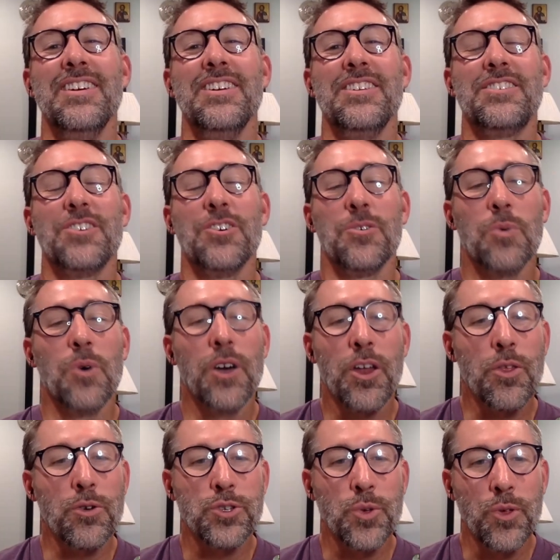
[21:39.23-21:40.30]
So one
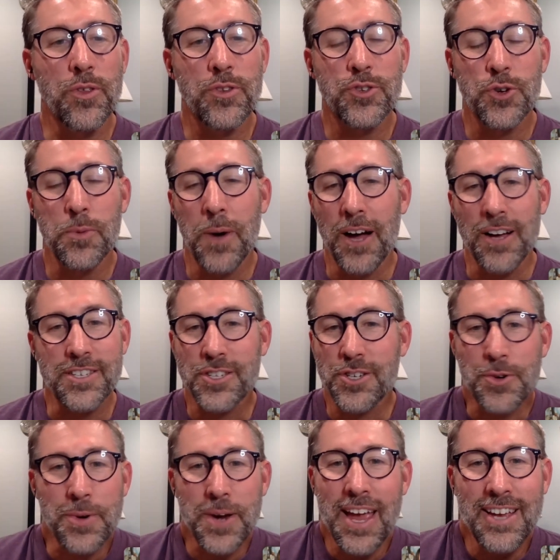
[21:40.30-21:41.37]
other tool in the toolbox is
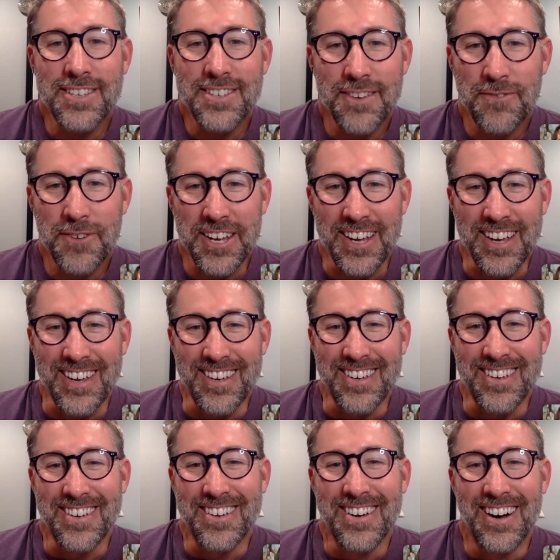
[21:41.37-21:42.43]
creativity.
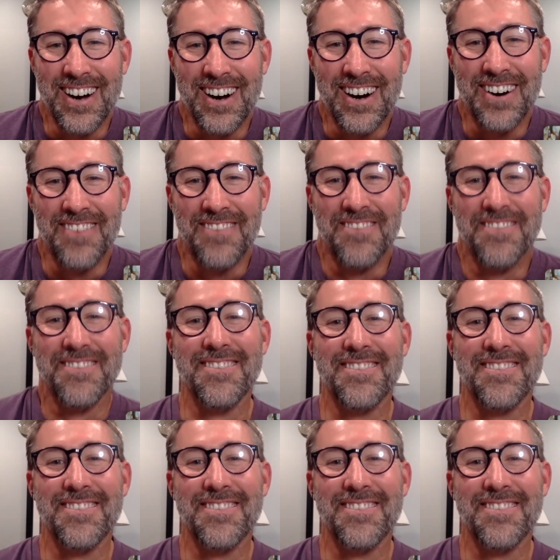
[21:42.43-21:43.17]
Um,